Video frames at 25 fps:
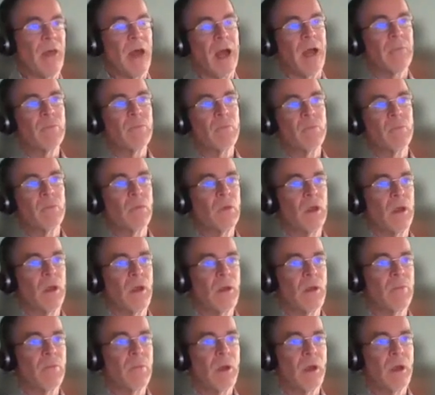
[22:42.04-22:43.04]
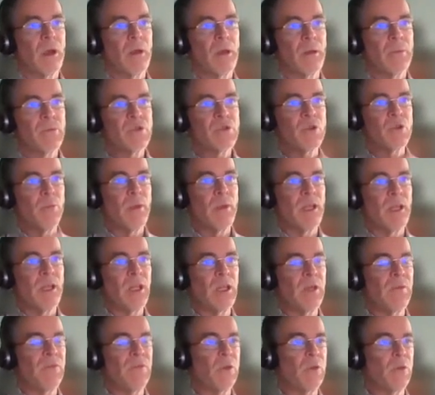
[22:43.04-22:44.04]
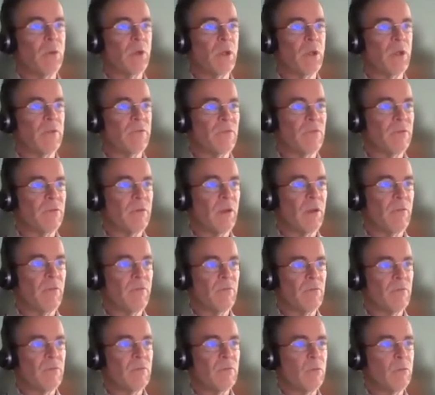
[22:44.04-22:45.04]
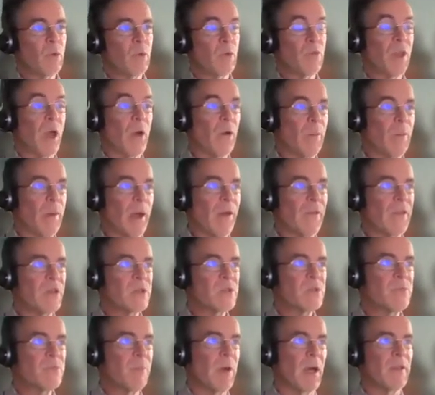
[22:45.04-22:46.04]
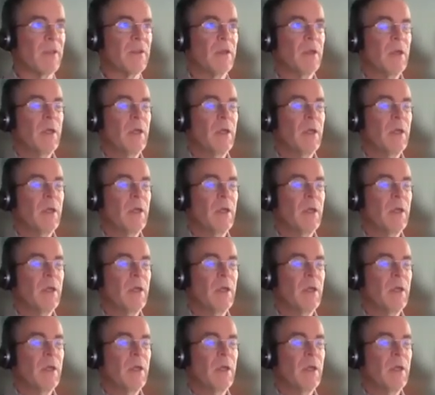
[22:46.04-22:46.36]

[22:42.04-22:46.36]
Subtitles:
that, I'm sure many of you will know about this, but